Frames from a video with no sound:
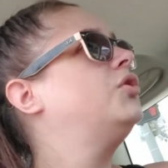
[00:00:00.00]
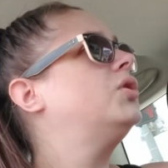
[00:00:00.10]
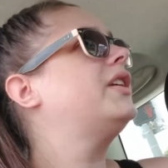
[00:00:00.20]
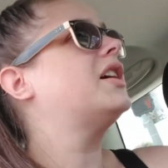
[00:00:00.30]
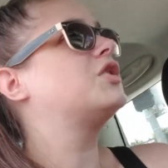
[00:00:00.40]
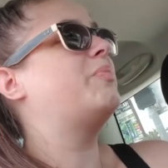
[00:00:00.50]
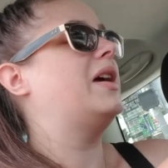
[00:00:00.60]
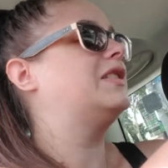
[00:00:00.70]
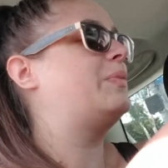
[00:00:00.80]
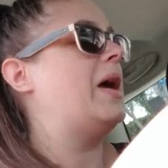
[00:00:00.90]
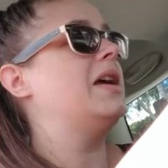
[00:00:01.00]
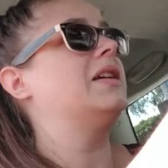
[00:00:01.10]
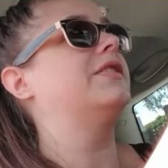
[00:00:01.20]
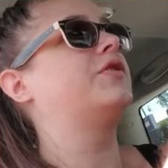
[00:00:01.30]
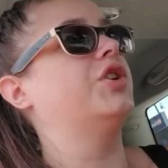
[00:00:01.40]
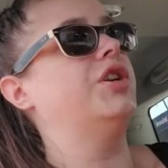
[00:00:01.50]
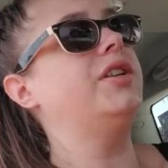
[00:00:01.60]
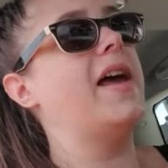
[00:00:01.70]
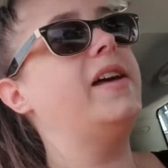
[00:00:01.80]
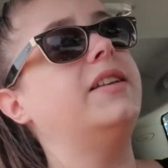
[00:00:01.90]
DoorDash base pay is
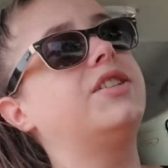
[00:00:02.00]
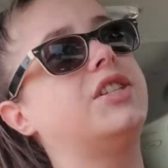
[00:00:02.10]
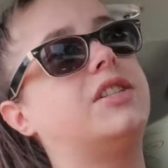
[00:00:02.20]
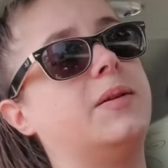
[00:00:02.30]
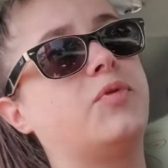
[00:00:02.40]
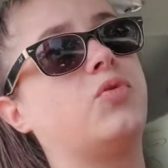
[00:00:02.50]
good and she tipped